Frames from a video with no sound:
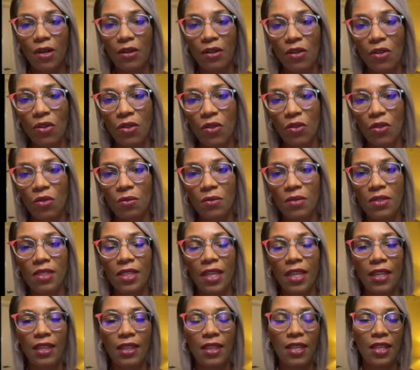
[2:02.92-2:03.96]
homes
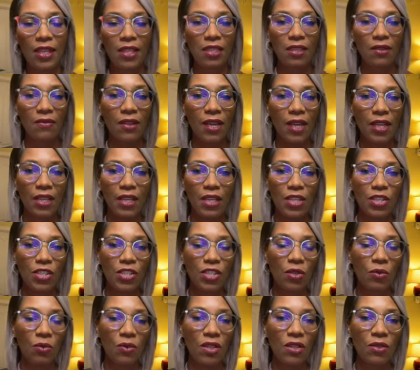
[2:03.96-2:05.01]
and things of that
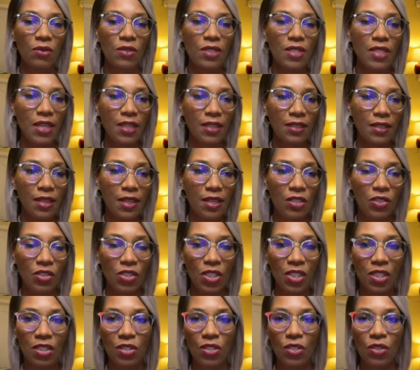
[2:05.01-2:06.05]
nature. We use
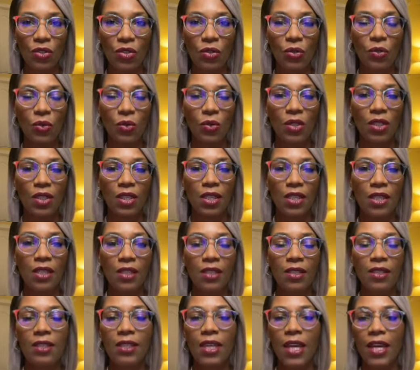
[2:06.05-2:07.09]
technology to
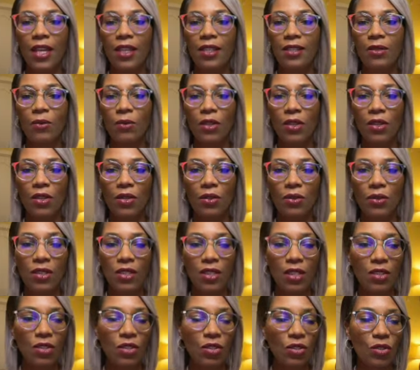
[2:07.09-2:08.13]
text. We use
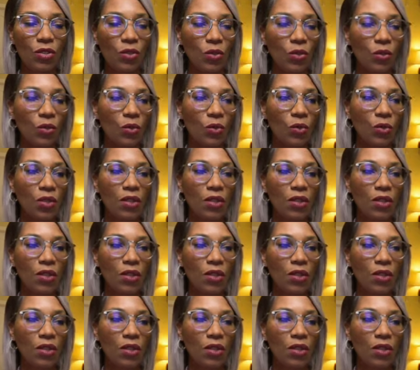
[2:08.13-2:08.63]
it to